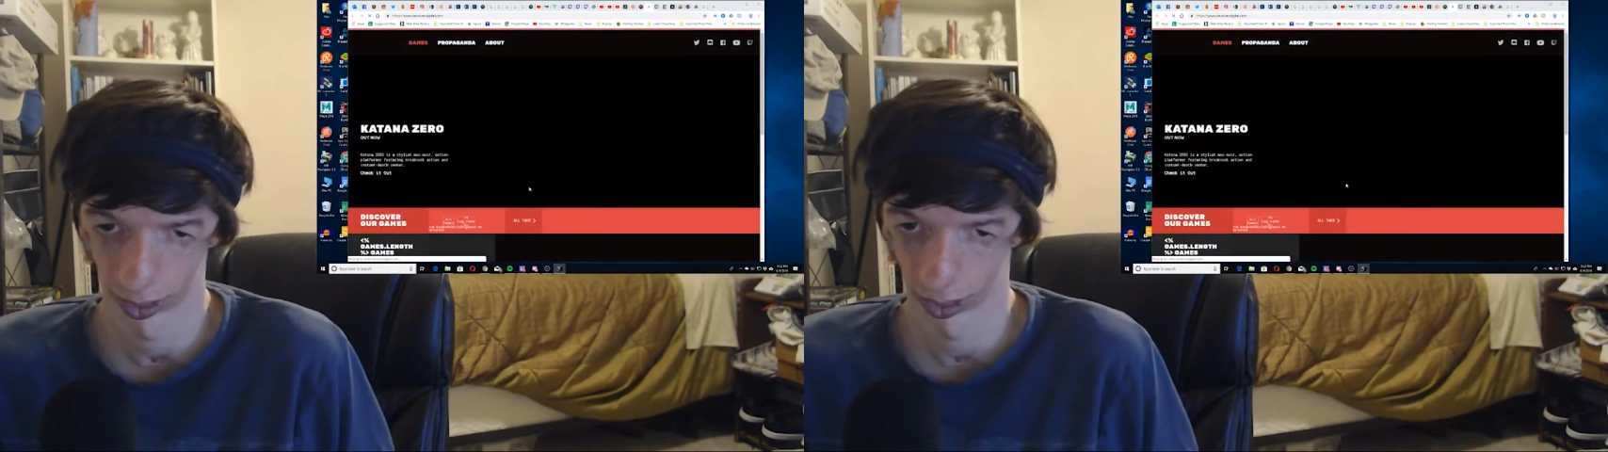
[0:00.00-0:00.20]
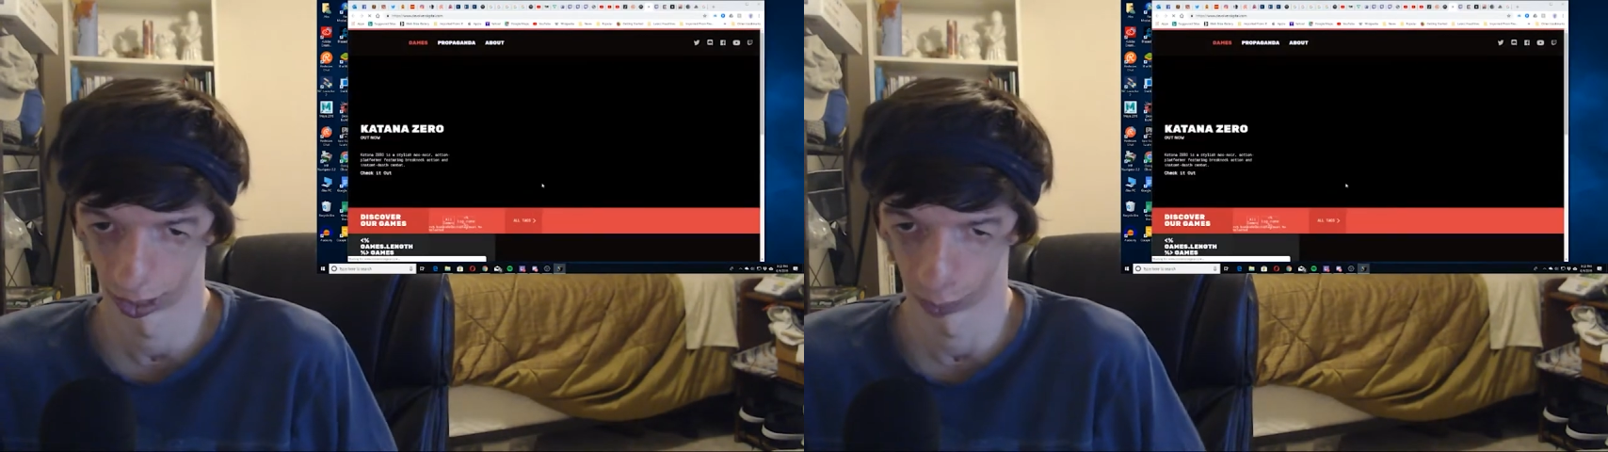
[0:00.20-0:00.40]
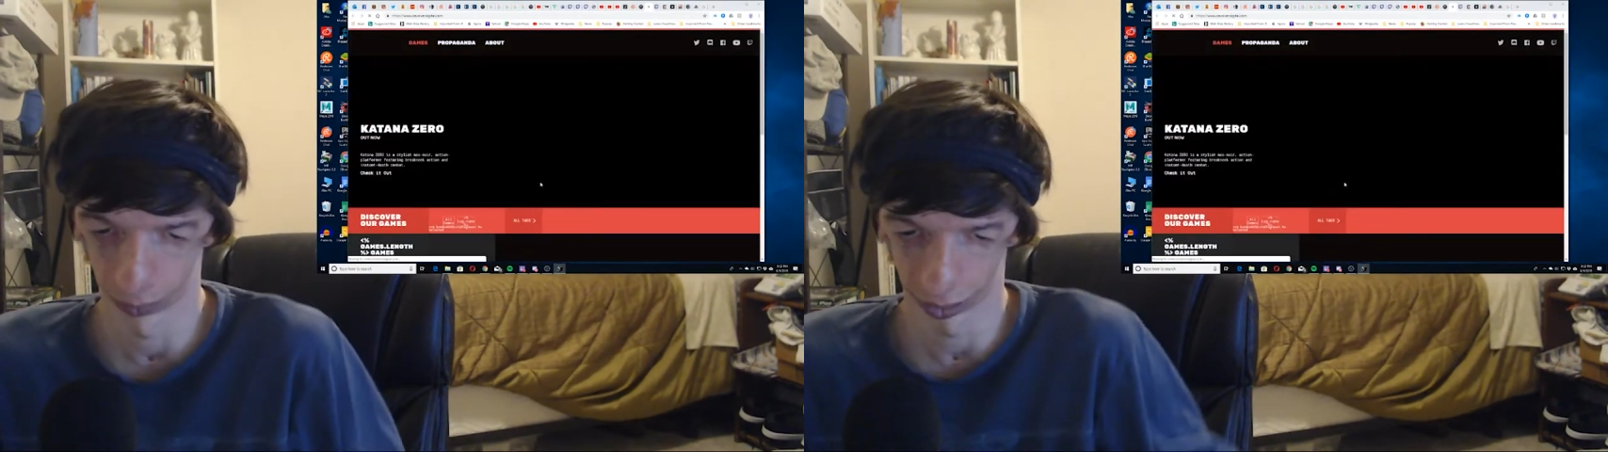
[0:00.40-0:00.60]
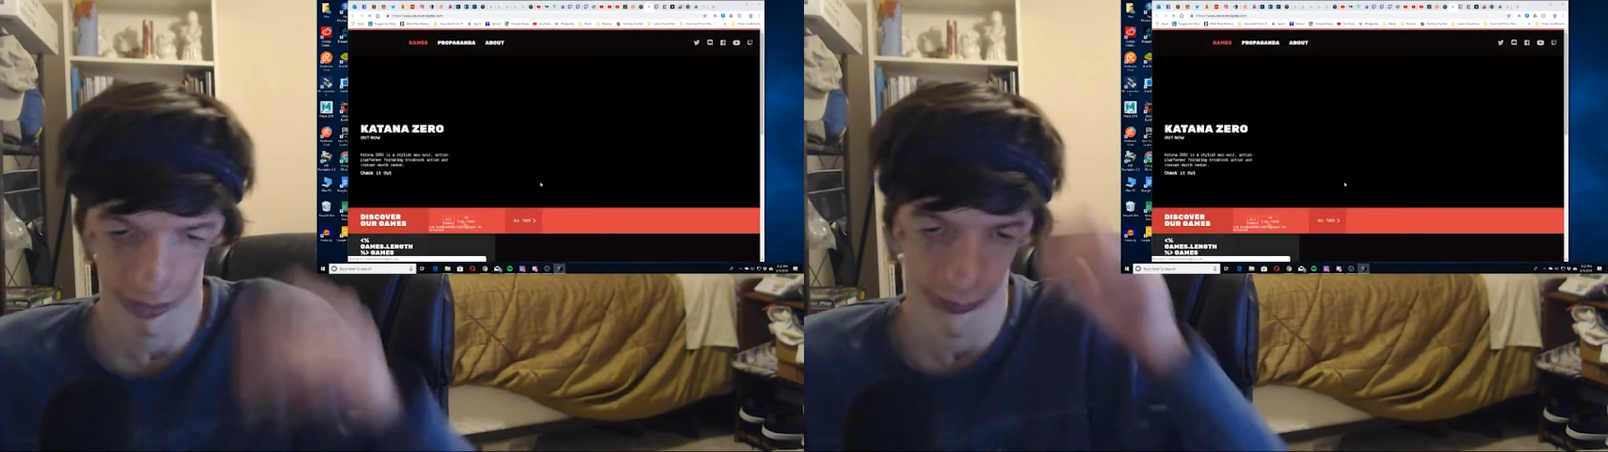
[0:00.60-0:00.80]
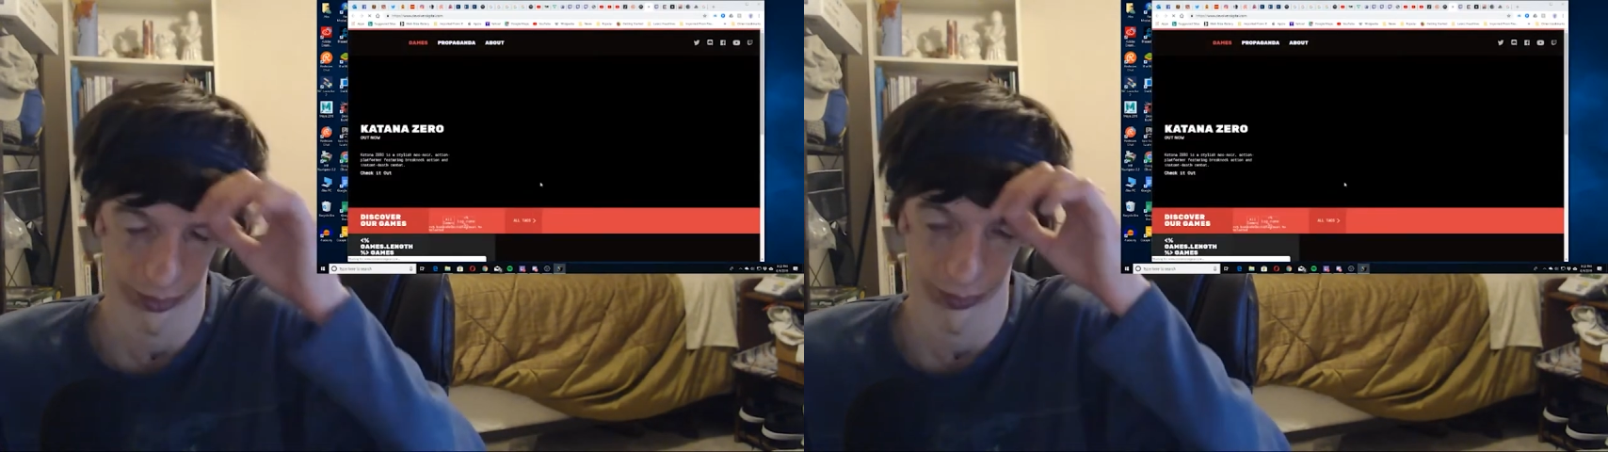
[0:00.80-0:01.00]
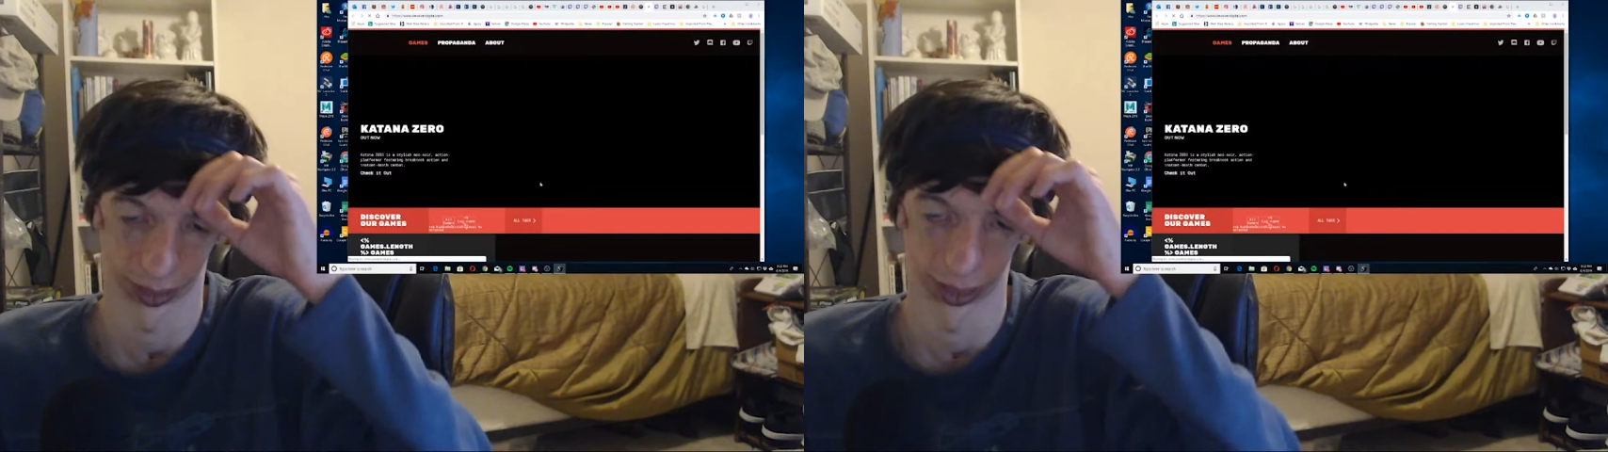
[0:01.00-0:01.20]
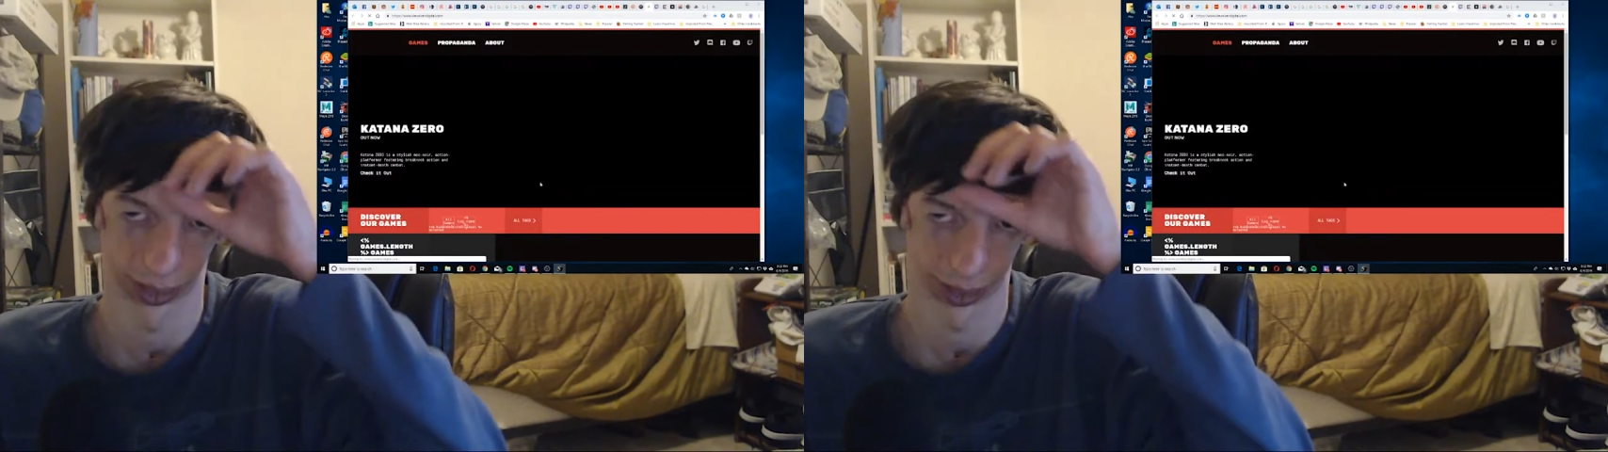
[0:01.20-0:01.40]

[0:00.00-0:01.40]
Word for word: I missed it when it was live. See,